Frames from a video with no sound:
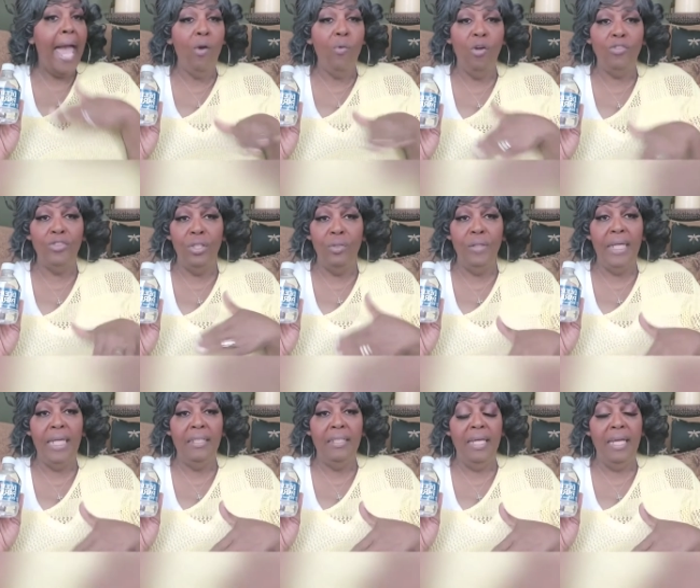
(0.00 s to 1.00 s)
I don't want to slow
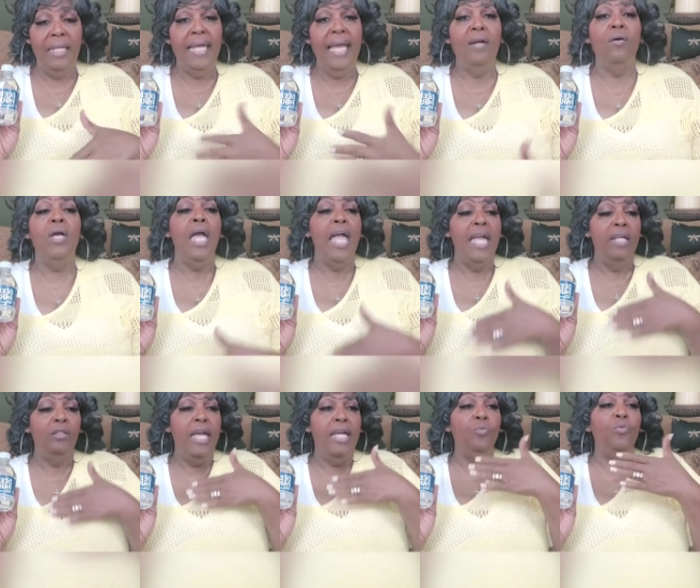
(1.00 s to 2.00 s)
anything down.
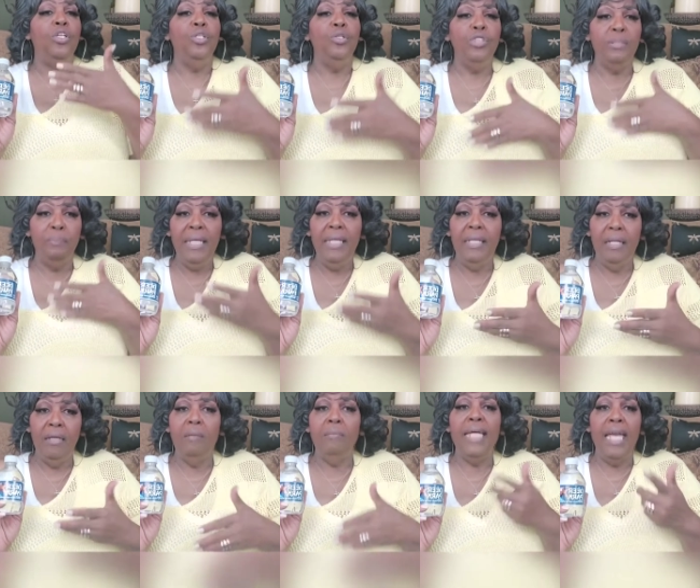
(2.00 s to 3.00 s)
And when you speed it
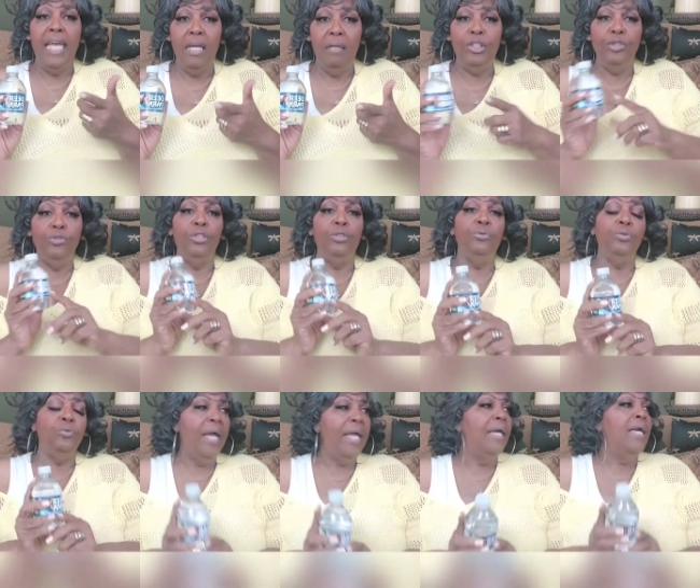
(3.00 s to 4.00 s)
up, that helps you to
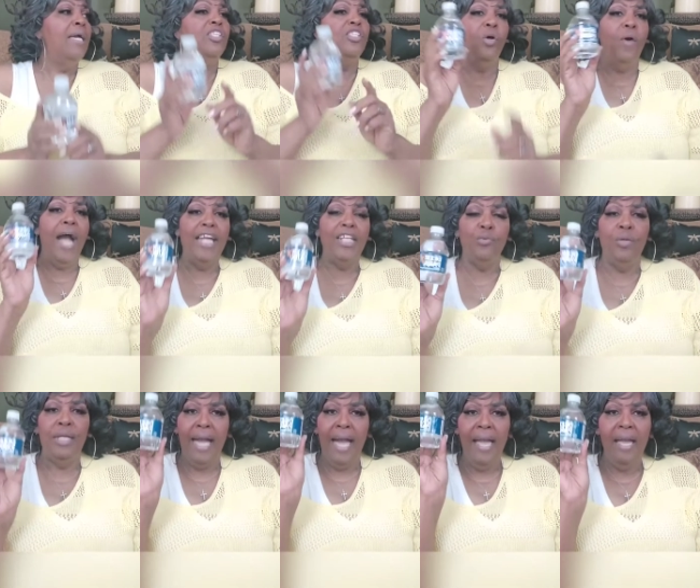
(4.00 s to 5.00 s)
lose weight. So I
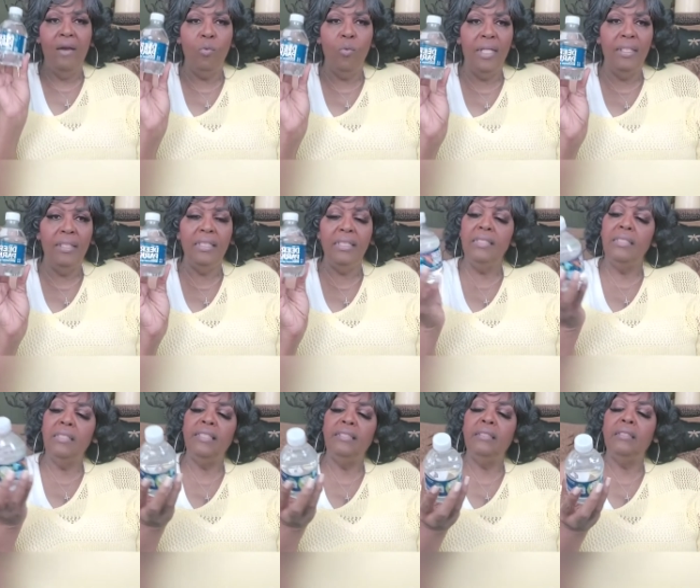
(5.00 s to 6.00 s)
have one of
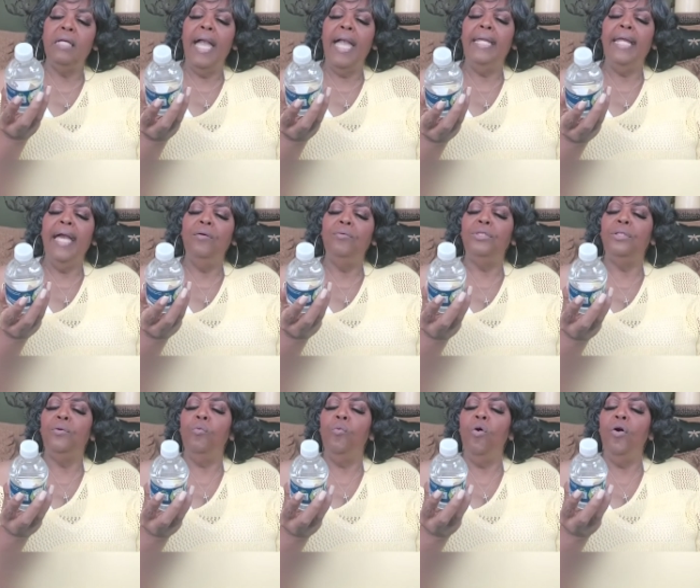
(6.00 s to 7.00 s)
these. This is an 8-ounce
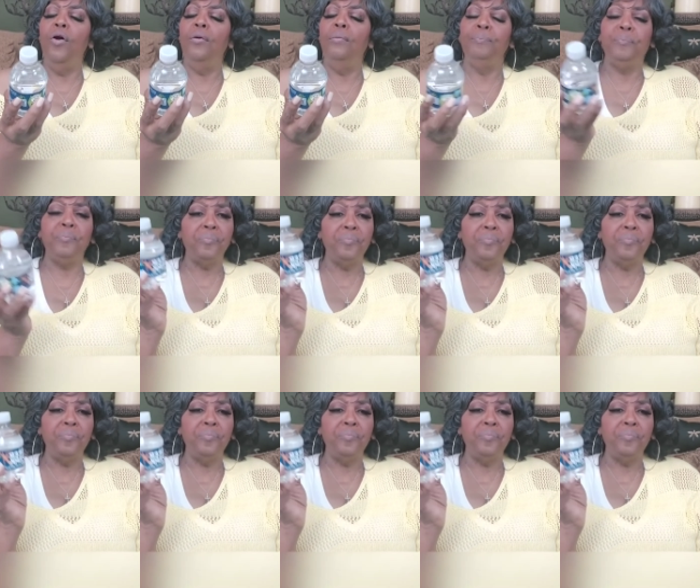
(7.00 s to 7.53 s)
water.